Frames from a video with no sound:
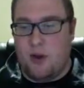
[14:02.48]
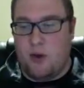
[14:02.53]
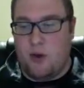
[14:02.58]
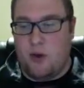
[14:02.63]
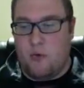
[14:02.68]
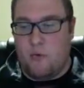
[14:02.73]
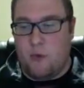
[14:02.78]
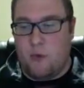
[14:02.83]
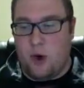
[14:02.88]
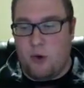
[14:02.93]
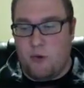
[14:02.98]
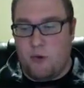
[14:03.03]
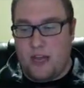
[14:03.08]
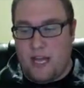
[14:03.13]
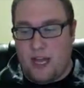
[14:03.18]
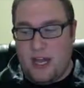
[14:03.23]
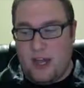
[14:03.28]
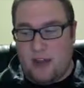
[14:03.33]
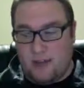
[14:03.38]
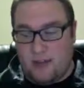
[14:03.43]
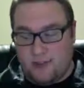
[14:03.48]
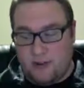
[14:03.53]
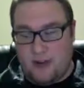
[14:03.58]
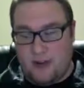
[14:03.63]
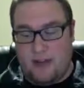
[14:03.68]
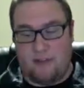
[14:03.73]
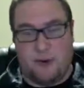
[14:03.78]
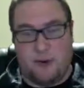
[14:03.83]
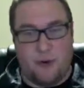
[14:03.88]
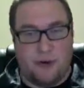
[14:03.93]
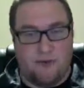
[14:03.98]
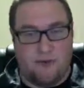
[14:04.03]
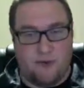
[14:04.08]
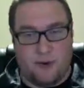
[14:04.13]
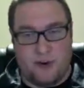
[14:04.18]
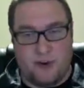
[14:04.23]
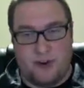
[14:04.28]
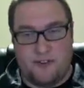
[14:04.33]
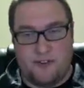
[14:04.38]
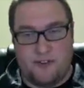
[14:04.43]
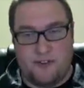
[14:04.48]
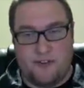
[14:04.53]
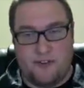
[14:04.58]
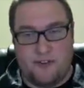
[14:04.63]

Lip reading: What we also have going for us is the